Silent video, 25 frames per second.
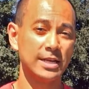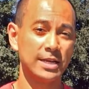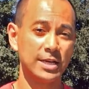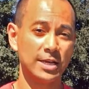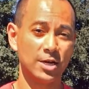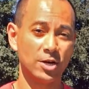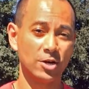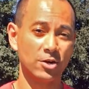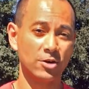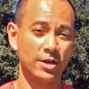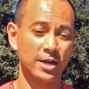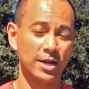
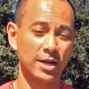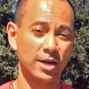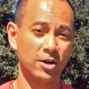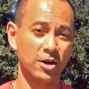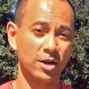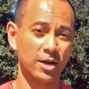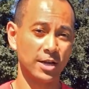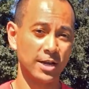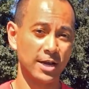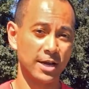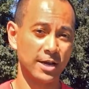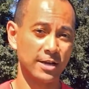here in our
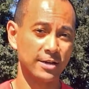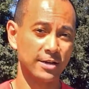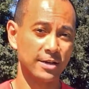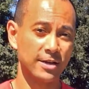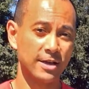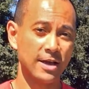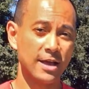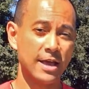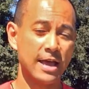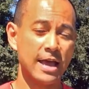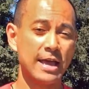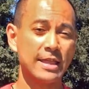gut.
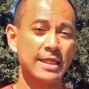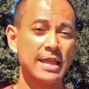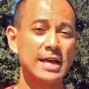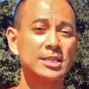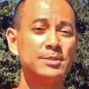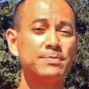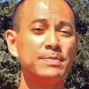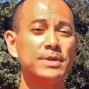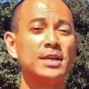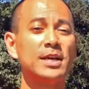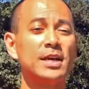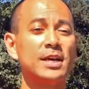And that's
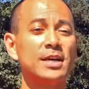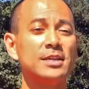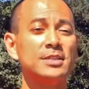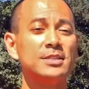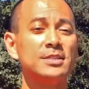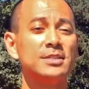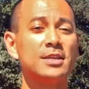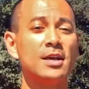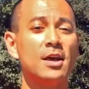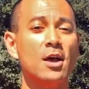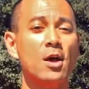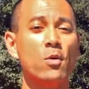
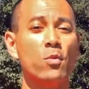because